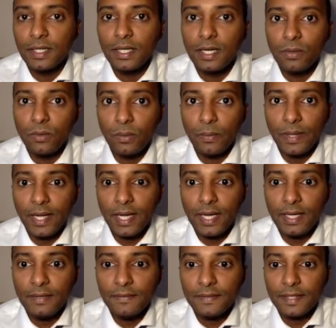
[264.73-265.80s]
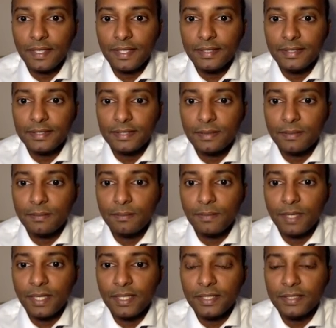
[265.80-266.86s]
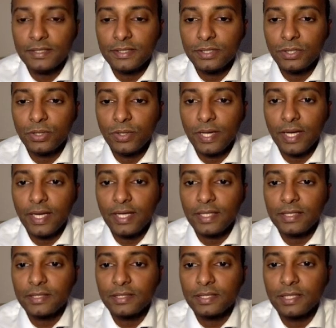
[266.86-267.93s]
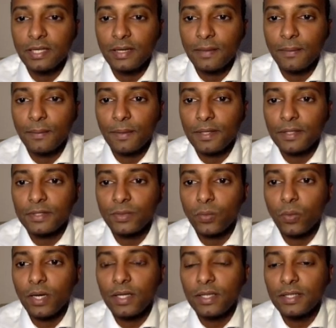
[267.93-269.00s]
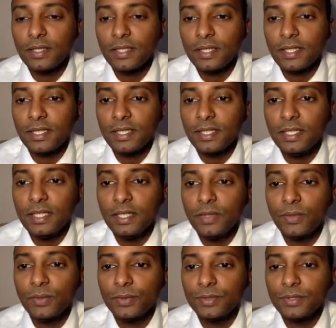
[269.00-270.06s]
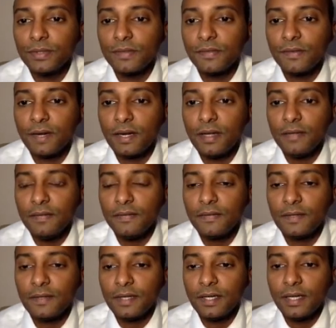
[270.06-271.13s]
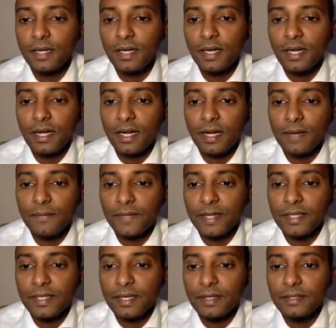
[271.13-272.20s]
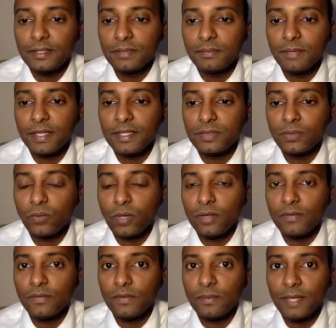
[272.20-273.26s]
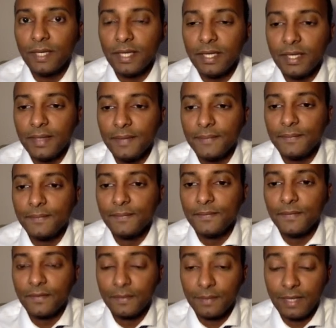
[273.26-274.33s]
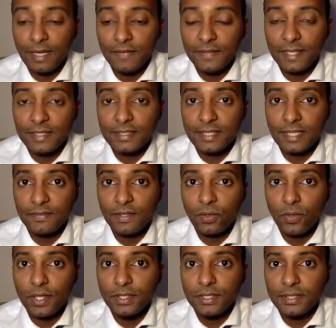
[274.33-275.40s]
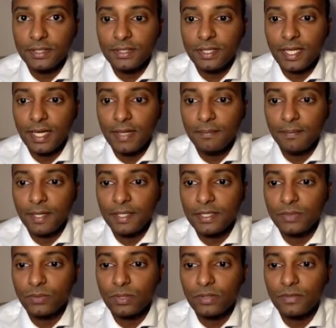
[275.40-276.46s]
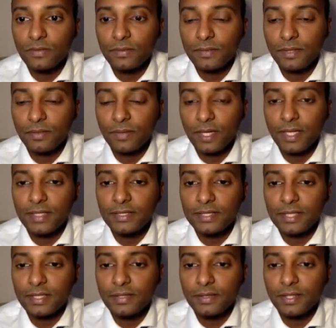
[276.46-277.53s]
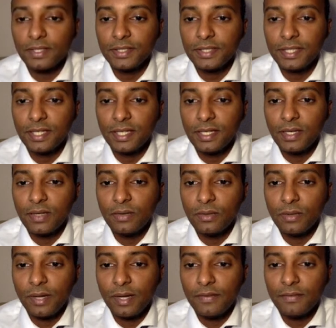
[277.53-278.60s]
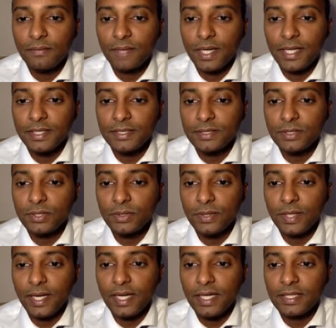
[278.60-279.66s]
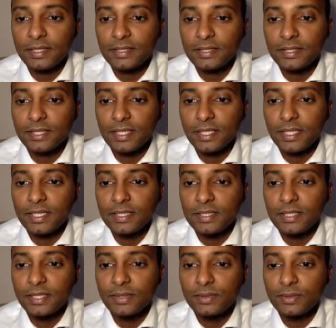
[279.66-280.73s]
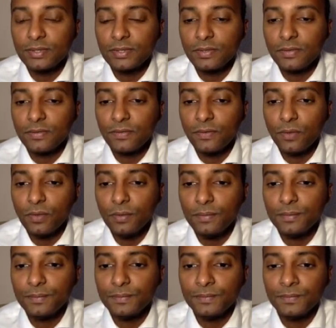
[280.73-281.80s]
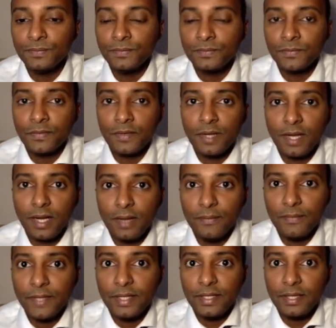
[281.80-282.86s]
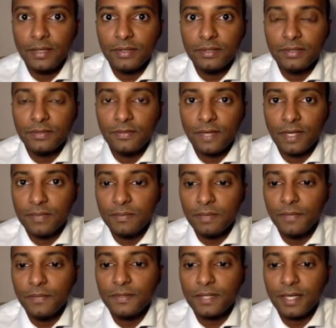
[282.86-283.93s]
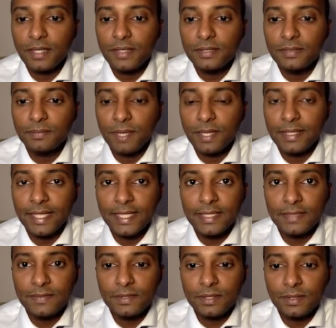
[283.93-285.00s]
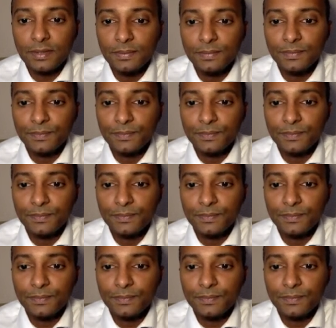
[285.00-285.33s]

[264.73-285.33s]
And what we have is minus 2x plus 1 equals 5. I'm then going to minus 1 from here, from the left-hand side of the equation, and minus 1 from the right-hand side of the equation. We have a minus 2x is equal to 4. I'm then going to divide both sides by negative 2.